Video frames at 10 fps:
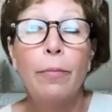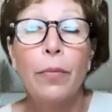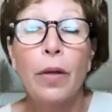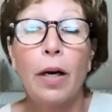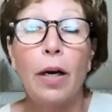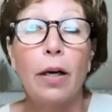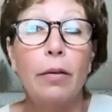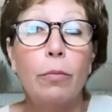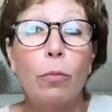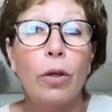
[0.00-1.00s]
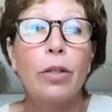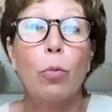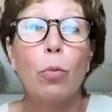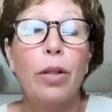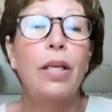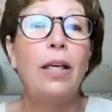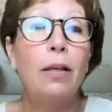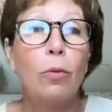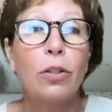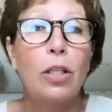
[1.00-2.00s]

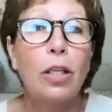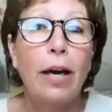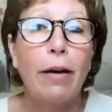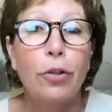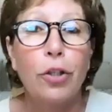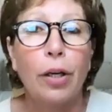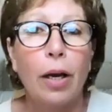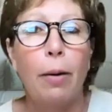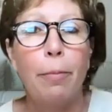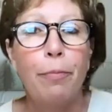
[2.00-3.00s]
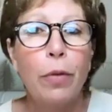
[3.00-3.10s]
what's the average income